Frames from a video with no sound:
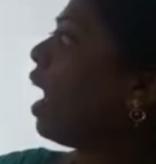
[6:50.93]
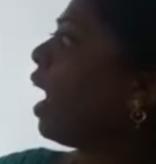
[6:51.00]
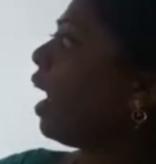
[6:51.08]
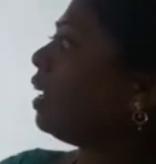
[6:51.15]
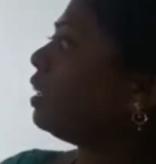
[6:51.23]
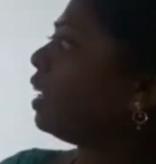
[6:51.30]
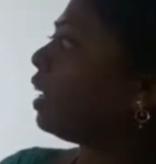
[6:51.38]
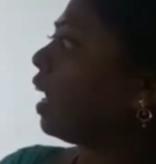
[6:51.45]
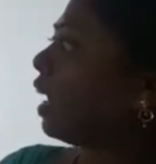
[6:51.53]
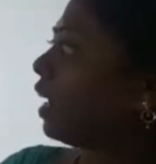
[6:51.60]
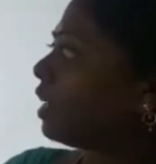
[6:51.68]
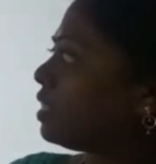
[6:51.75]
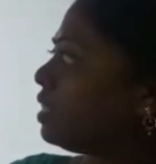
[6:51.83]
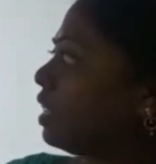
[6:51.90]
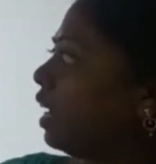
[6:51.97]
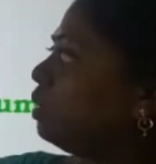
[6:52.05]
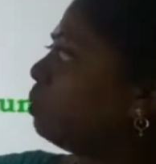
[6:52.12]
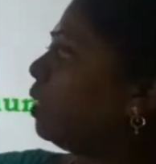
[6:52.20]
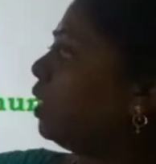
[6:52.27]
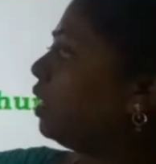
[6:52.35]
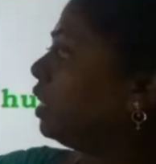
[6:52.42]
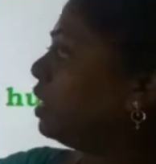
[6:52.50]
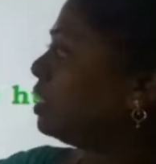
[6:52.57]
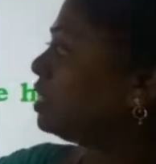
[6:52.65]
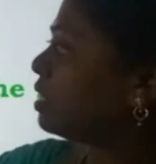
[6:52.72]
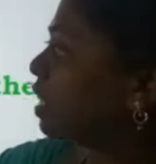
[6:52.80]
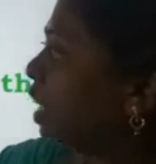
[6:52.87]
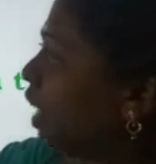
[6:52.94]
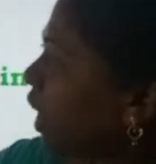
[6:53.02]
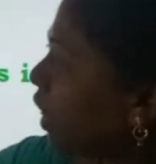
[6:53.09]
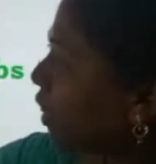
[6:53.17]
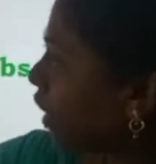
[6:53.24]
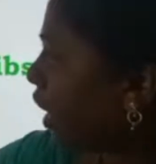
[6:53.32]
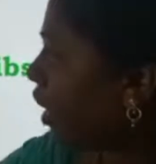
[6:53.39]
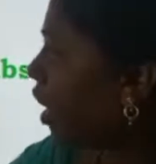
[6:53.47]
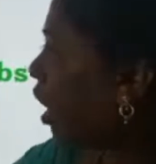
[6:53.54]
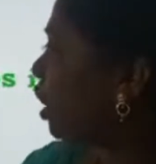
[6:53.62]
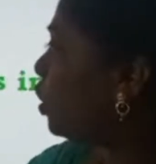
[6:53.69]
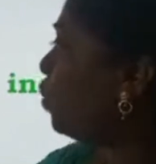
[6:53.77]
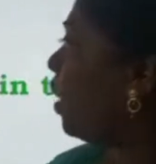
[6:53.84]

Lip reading: And the correct statement is there are